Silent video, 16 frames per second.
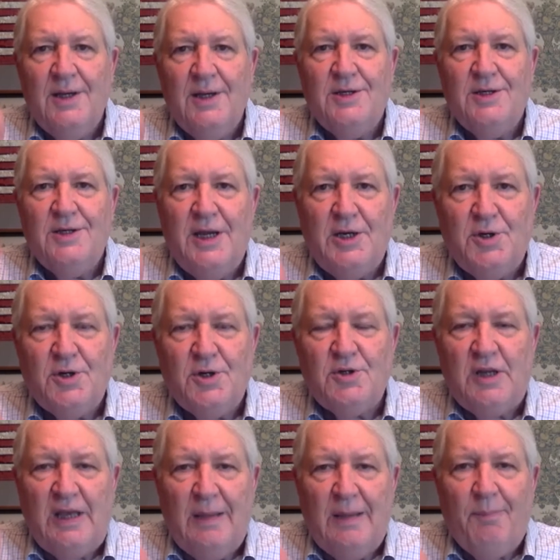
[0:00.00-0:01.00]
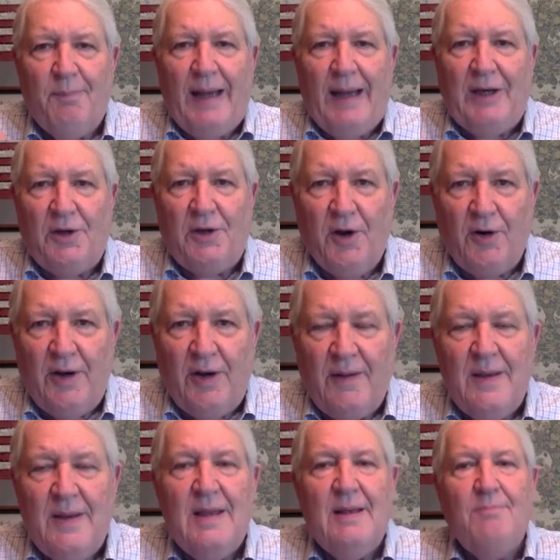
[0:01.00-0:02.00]
Teachers impact eternity.
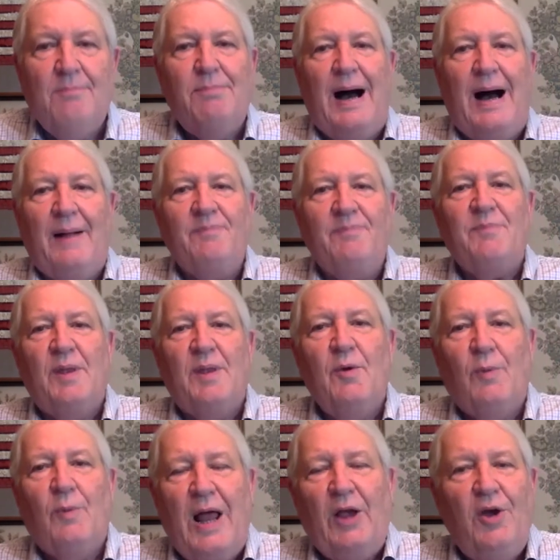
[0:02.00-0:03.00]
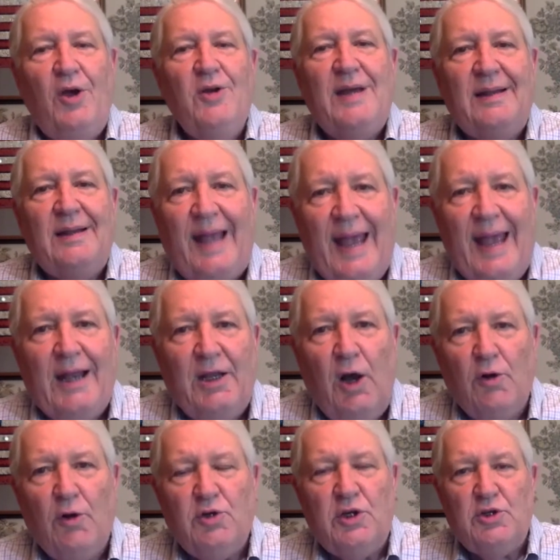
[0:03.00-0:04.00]
But when I couldn't get the head
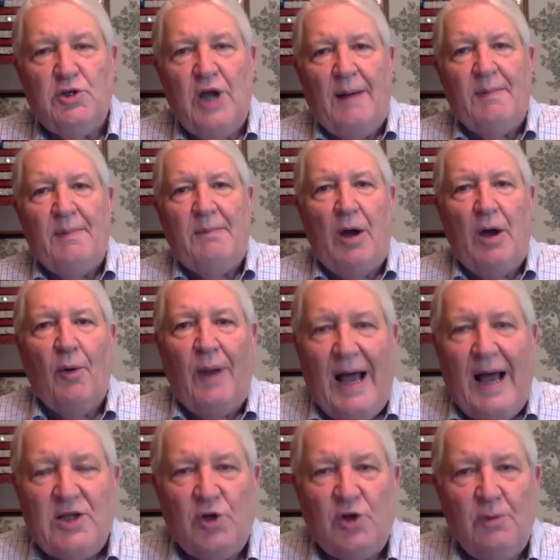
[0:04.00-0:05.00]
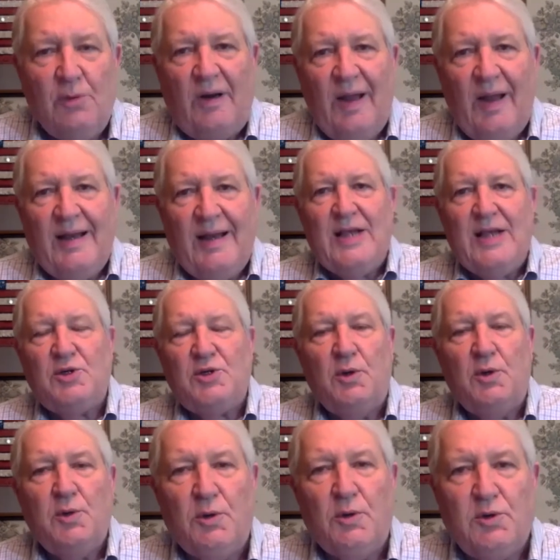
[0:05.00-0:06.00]
coaching job at my old high school, McLain High School in
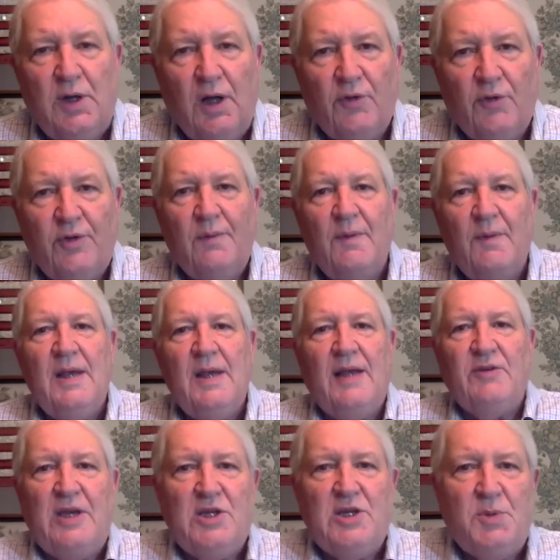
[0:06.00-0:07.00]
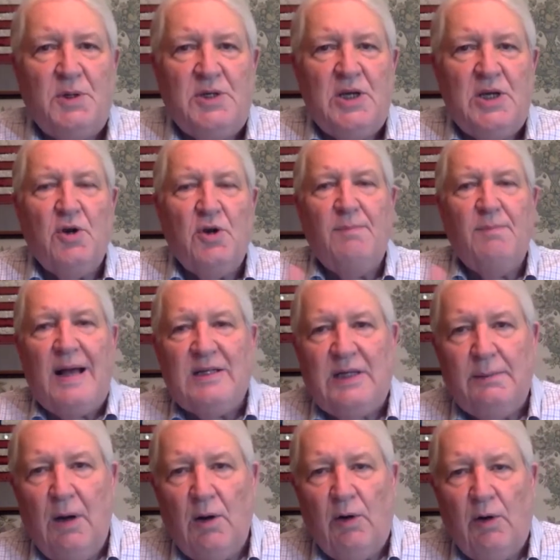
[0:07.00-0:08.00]
North Tulsa, as a history teacher and a
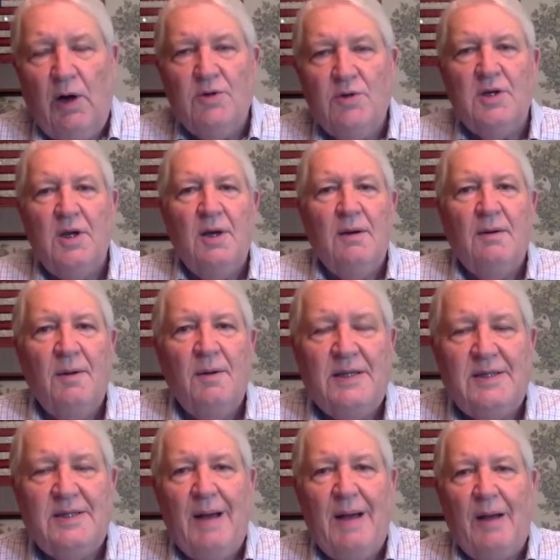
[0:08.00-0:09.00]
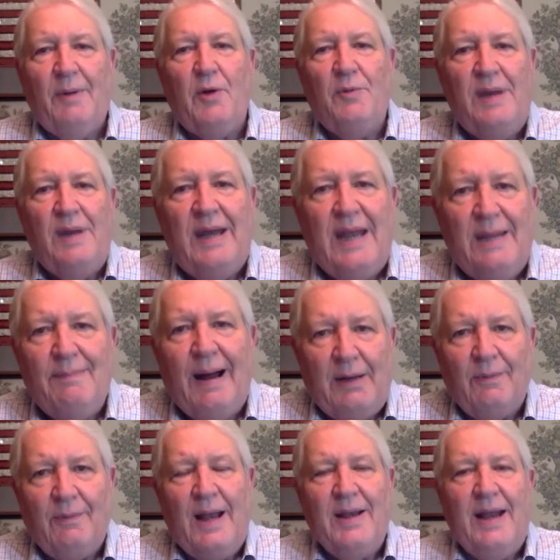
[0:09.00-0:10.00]
basketball coach, they said, Mike, we don't need anybody right
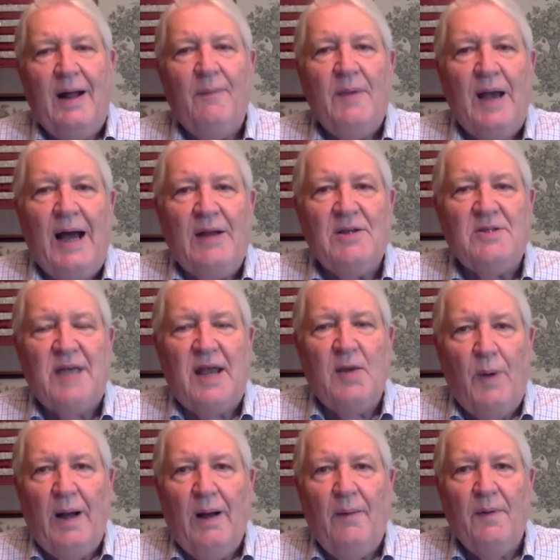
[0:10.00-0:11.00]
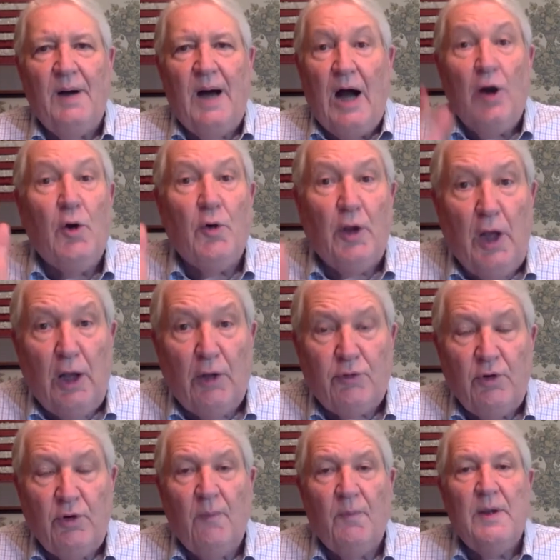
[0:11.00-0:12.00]
now. I decided, well, I'll go to law
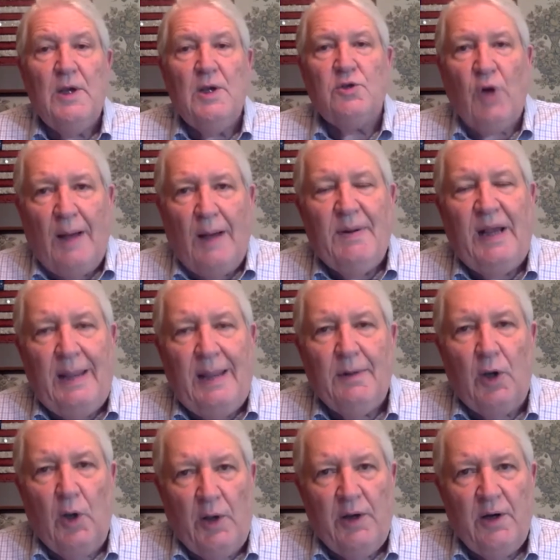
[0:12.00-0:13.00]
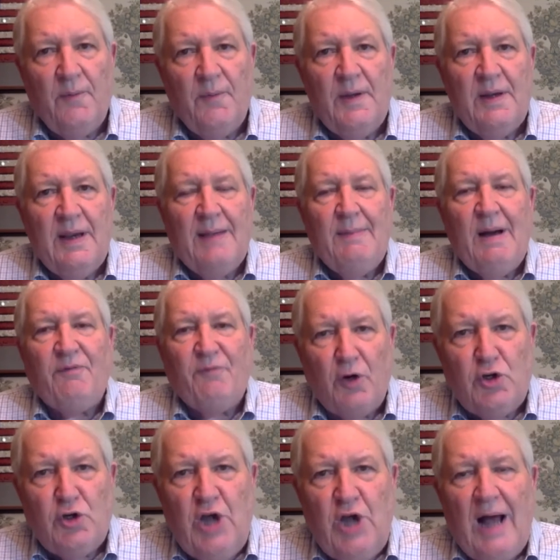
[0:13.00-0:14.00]
school. So I became a lawyer, and my first
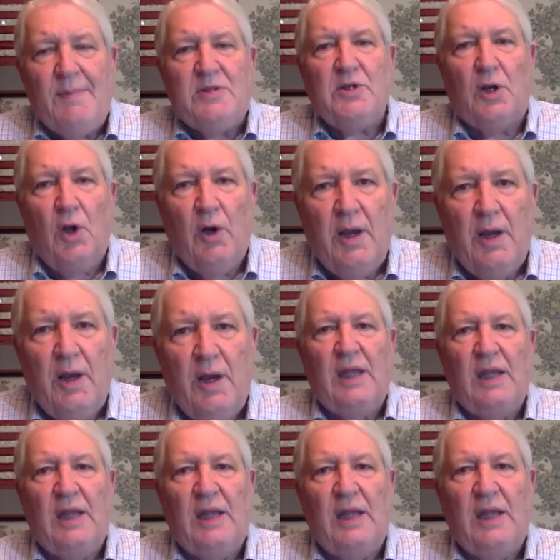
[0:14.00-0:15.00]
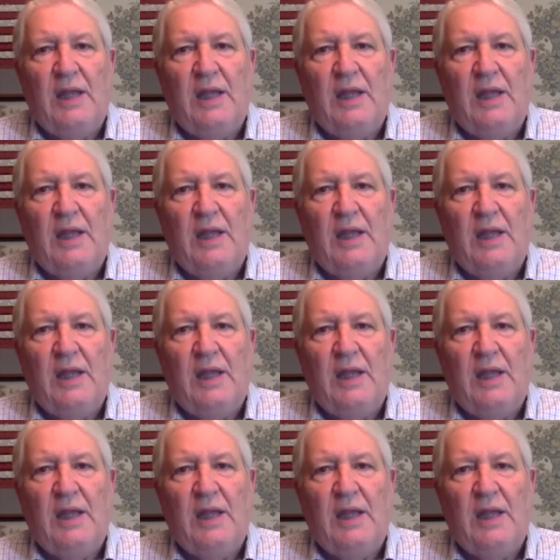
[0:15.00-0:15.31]
job as a lawyer was working at the